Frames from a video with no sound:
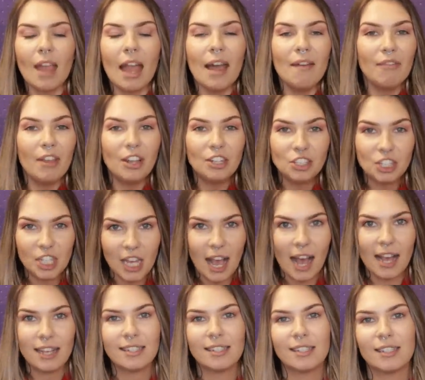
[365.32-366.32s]
and then she
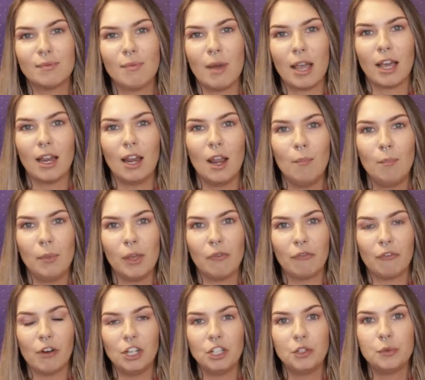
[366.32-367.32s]
asked my
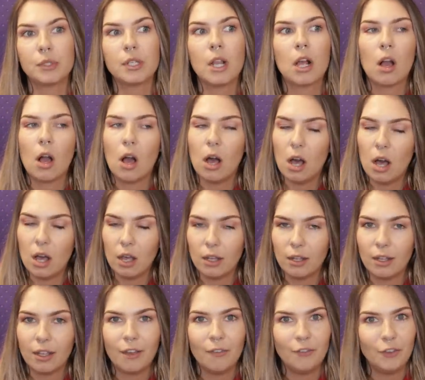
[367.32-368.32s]
Colombian friend she was like oh
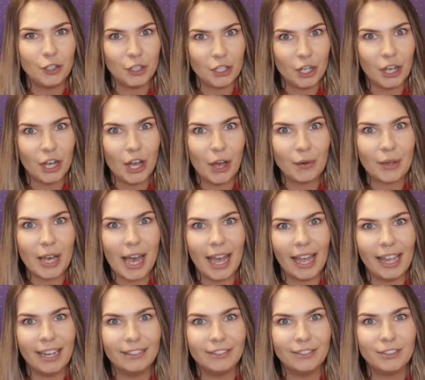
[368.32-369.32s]
you done
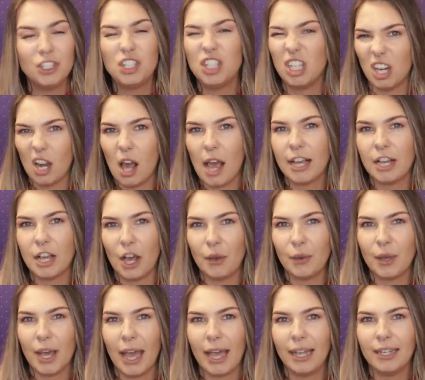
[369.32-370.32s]
cocaine do you like
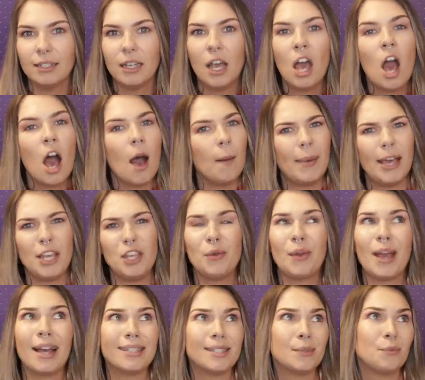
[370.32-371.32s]
cocaine I bet you
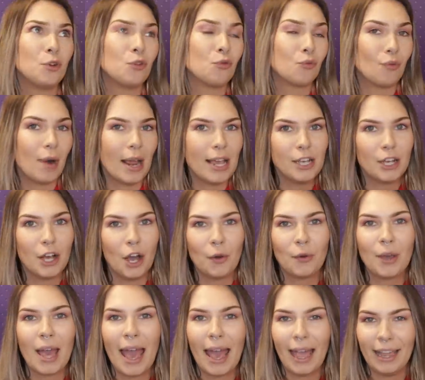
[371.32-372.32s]
get some great
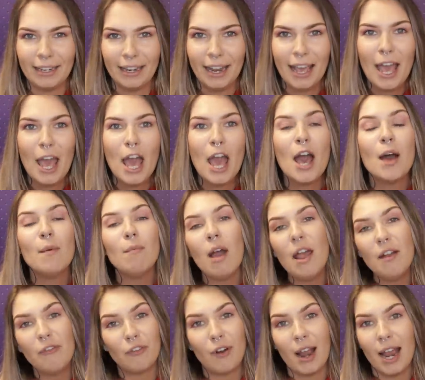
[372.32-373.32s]
cocaine
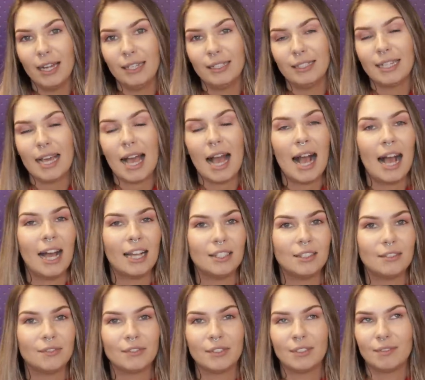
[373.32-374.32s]
my friend
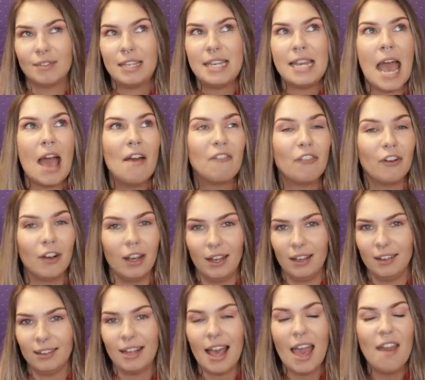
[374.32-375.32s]
had
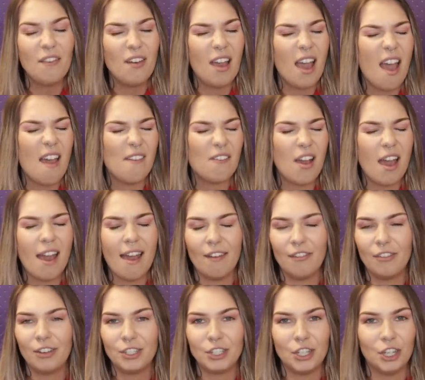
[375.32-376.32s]
never ever ever
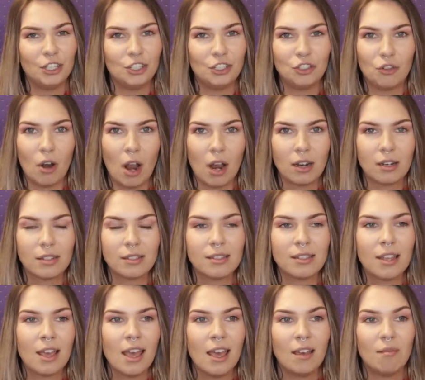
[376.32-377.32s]
ever touched
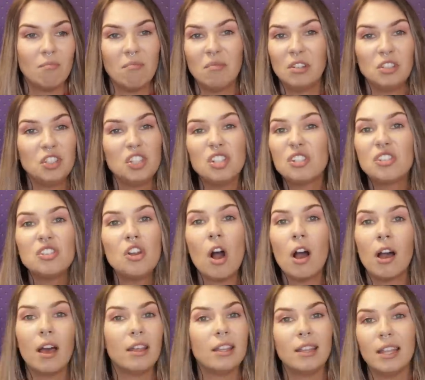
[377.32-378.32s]
drugs just
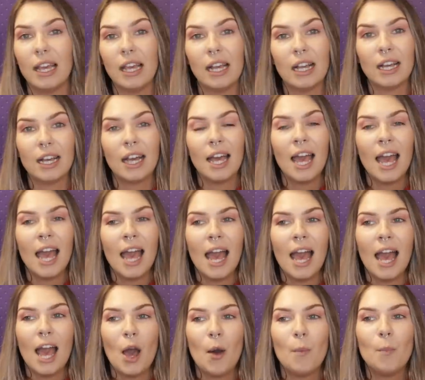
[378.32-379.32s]
not her thing
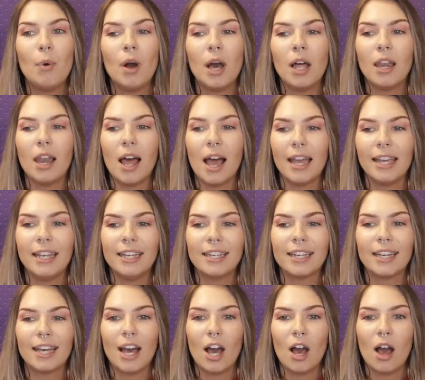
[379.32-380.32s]
but
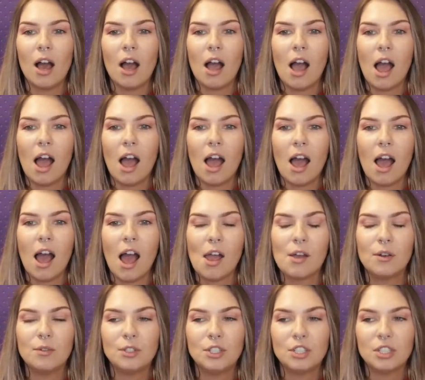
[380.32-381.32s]
like
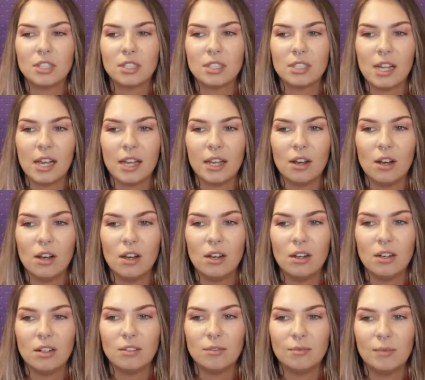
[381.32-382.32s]
I was just like
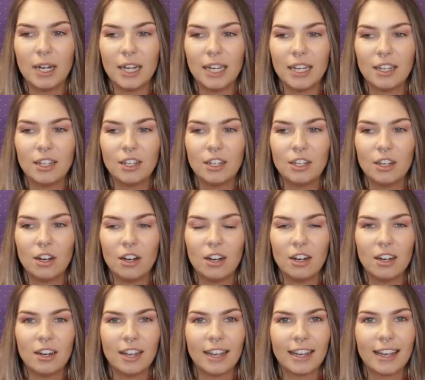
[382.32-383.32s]
oh my
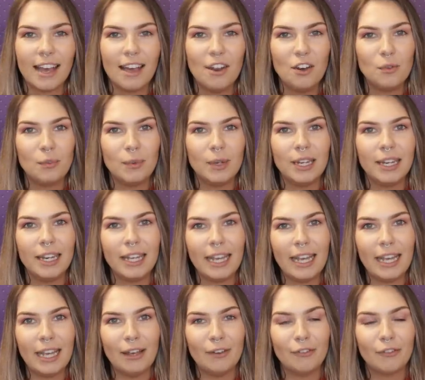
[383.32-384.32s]
god I cannot
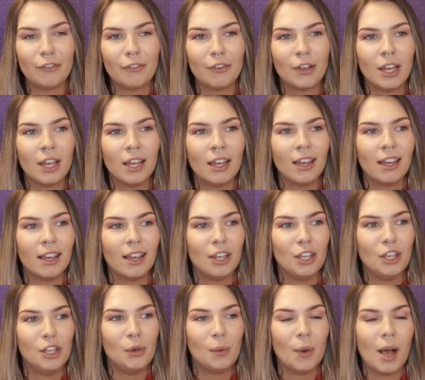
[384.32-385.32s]
believe
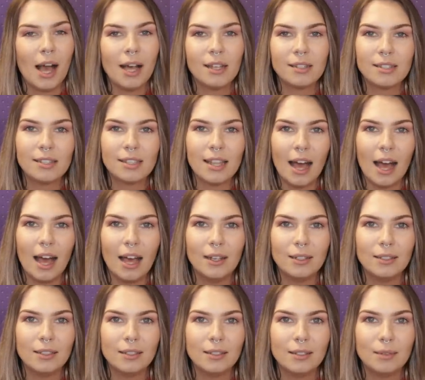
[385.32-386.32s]
you asked that
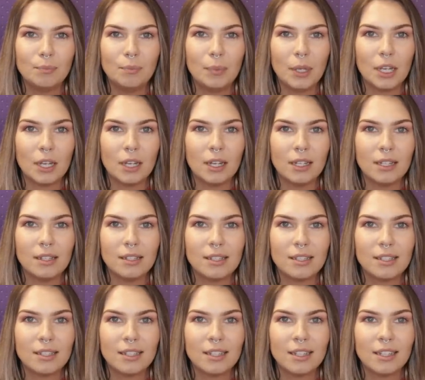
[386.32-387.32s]

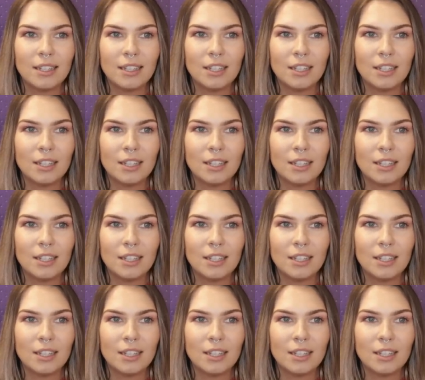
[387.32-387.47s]
because